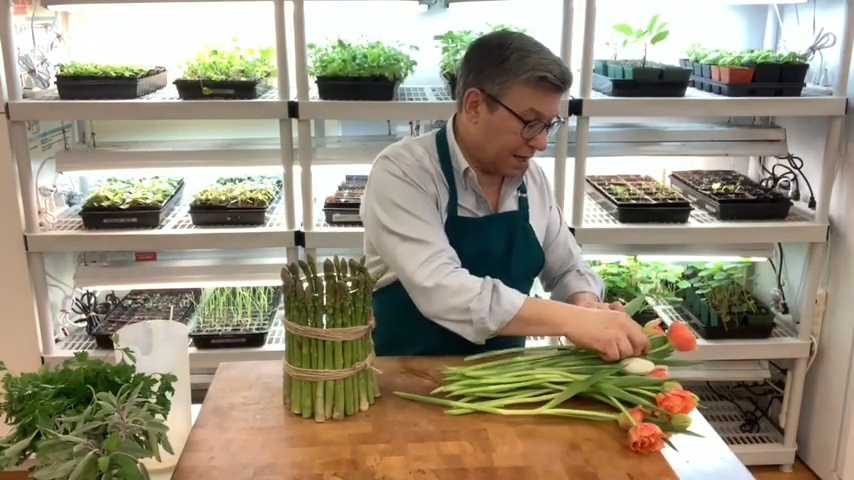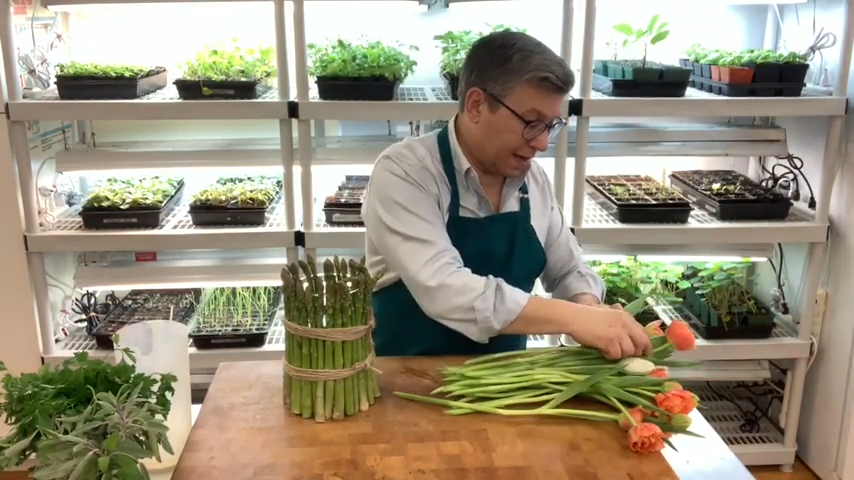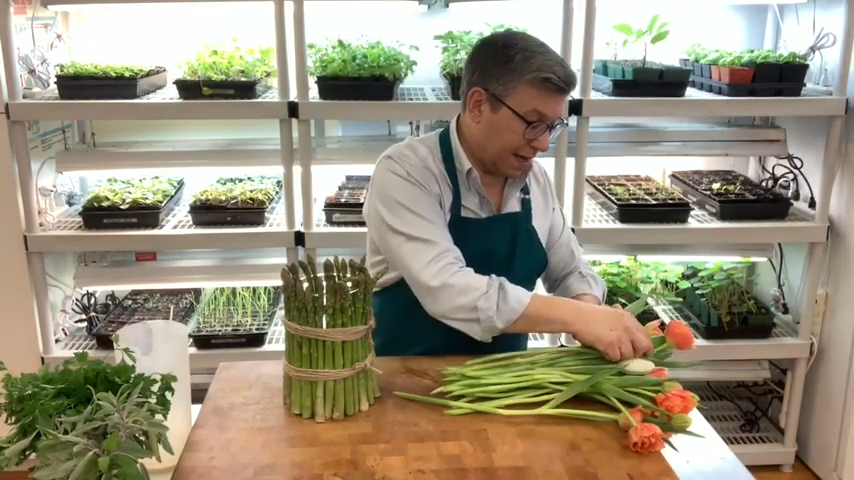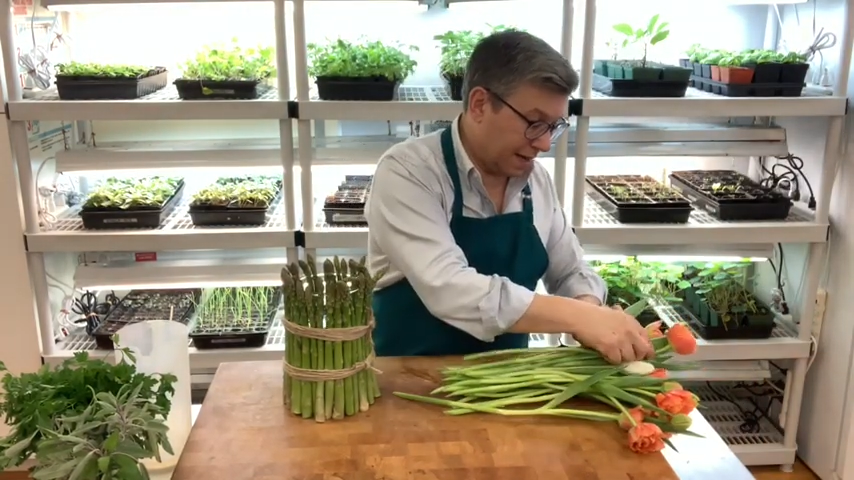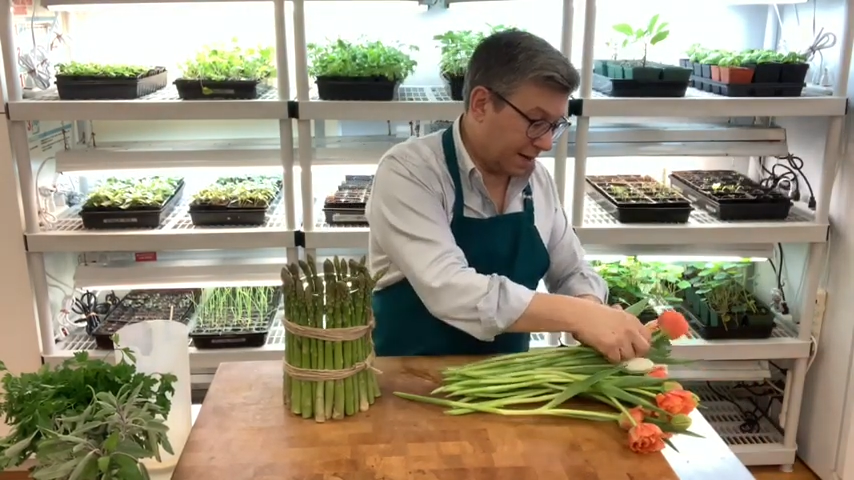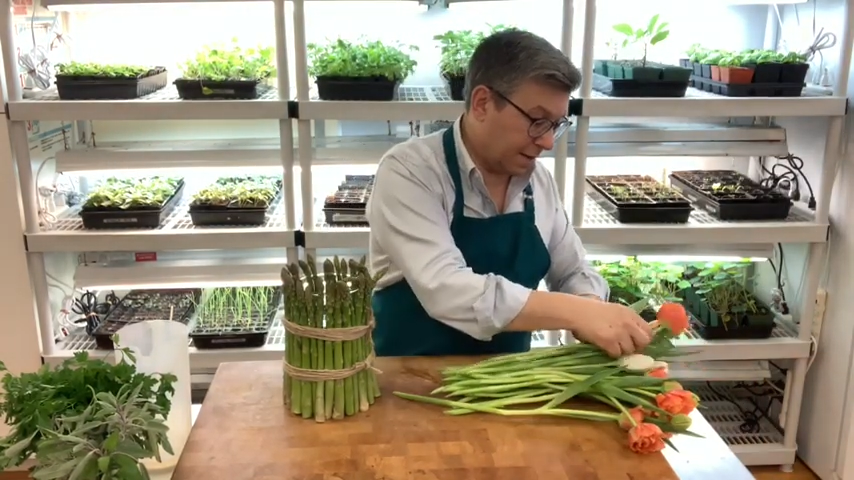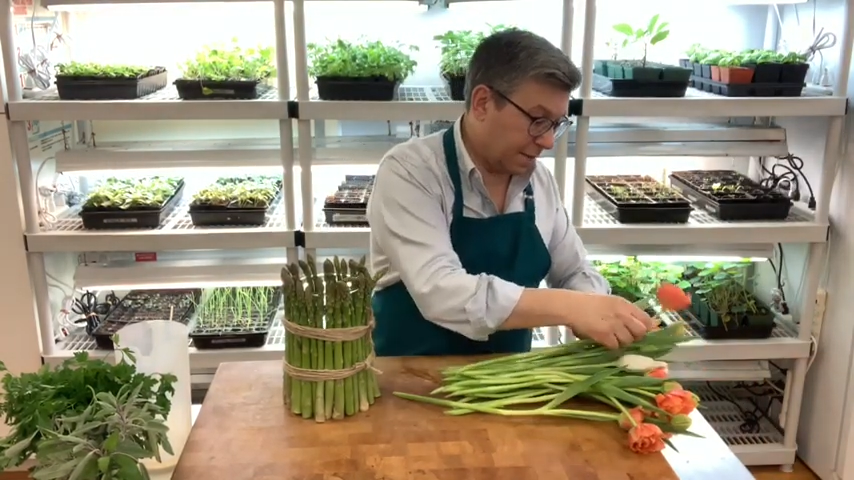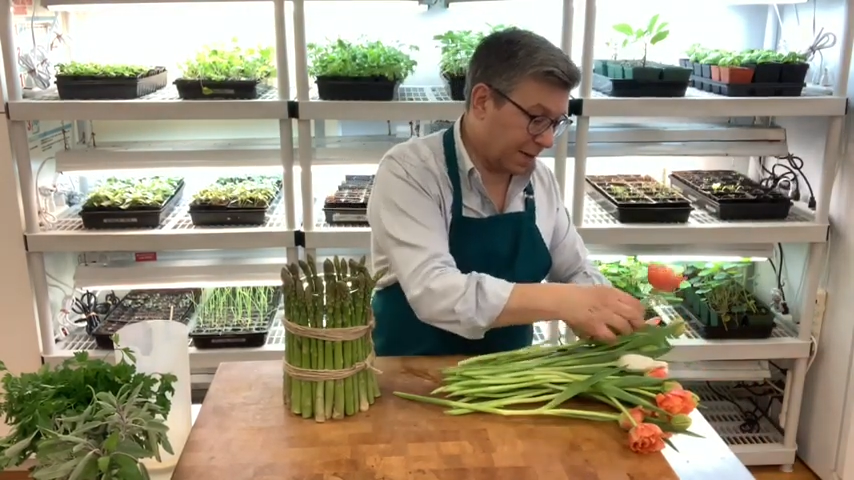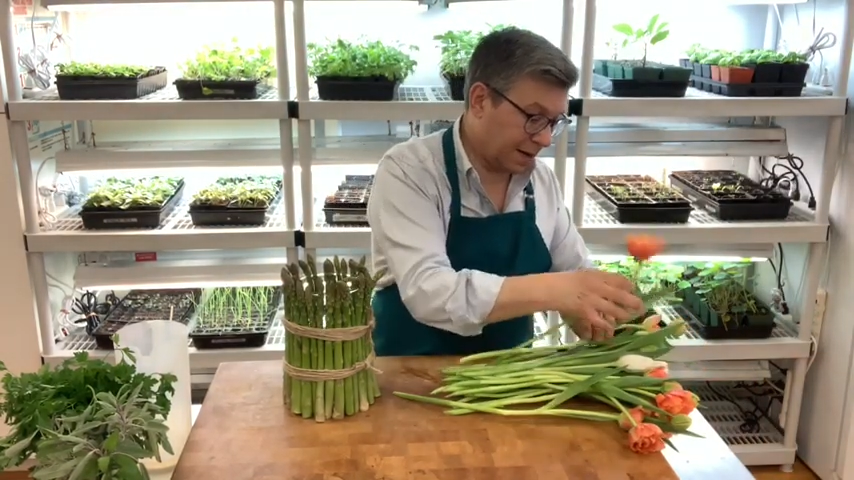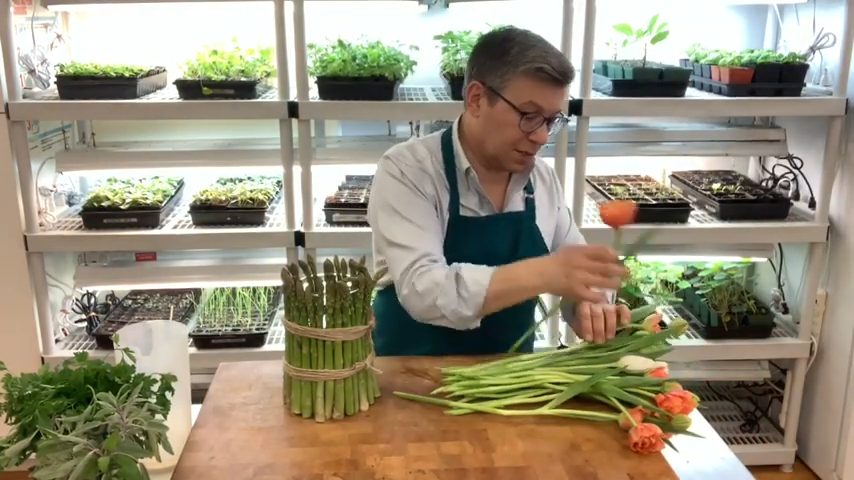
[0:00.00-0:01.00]
head
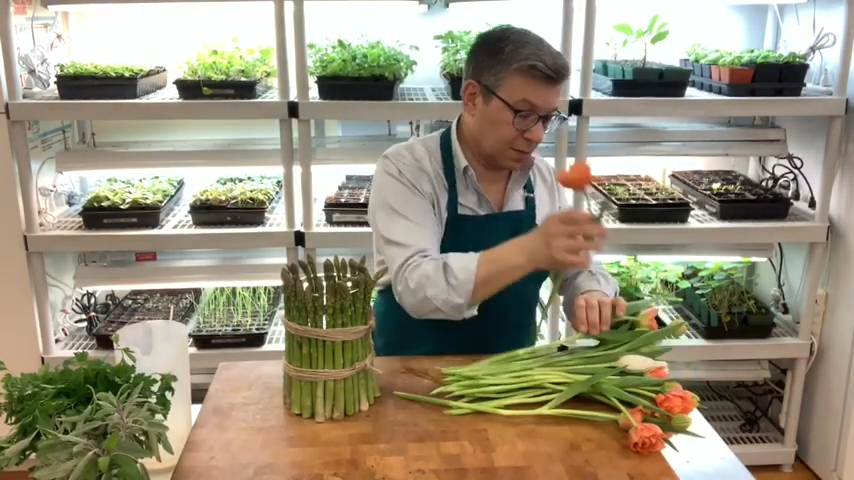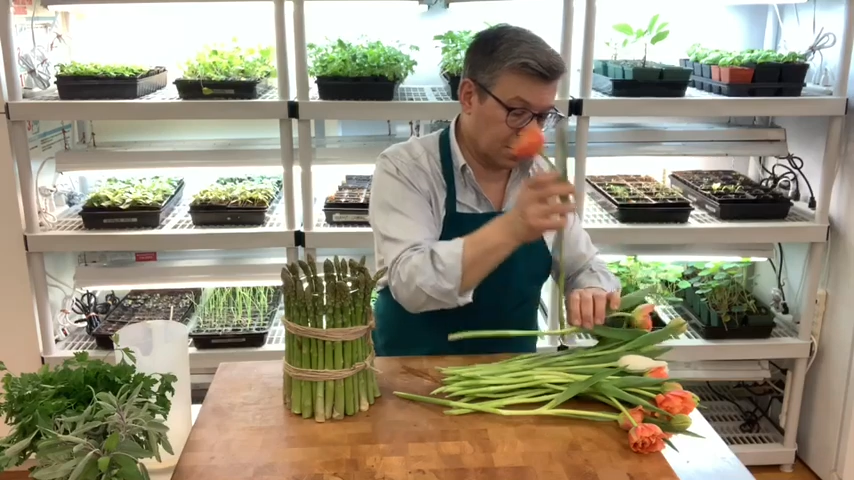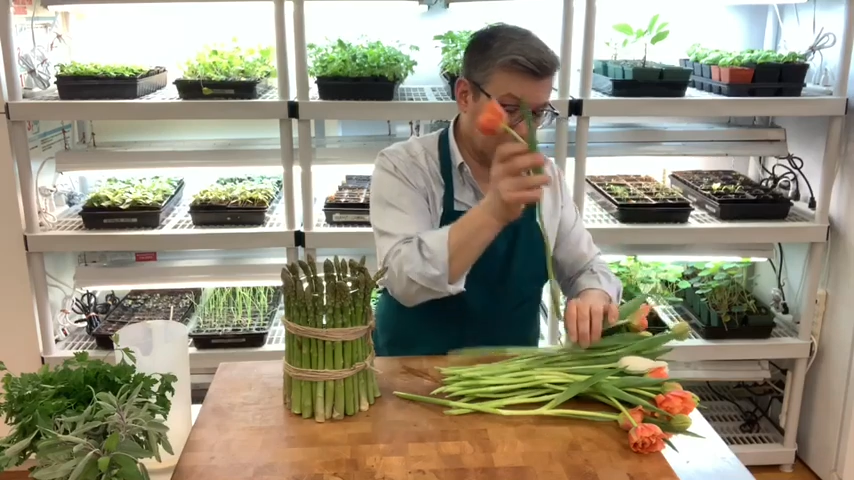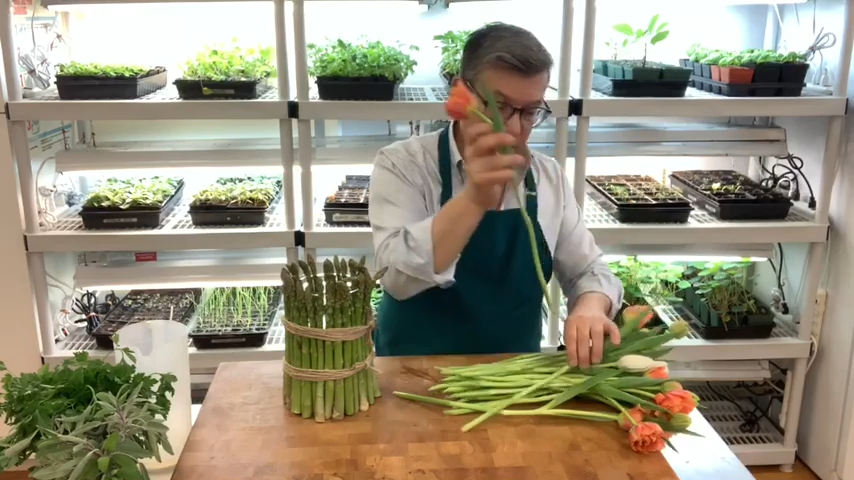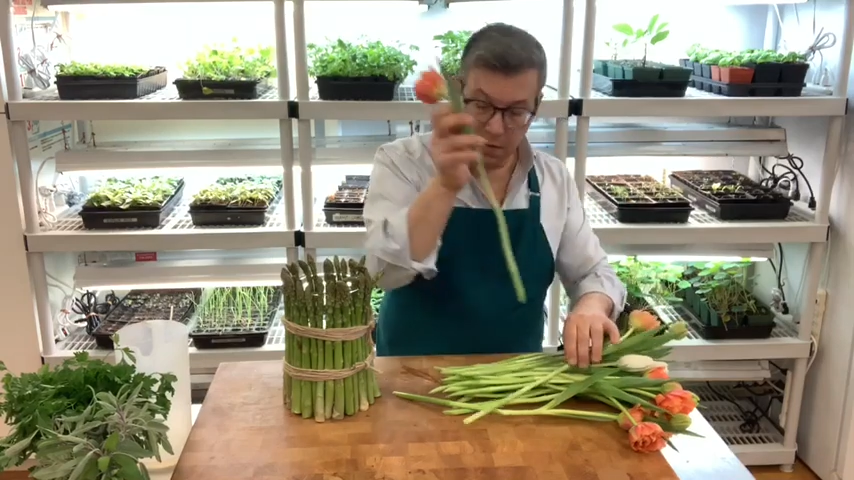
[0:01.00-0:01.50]
possible.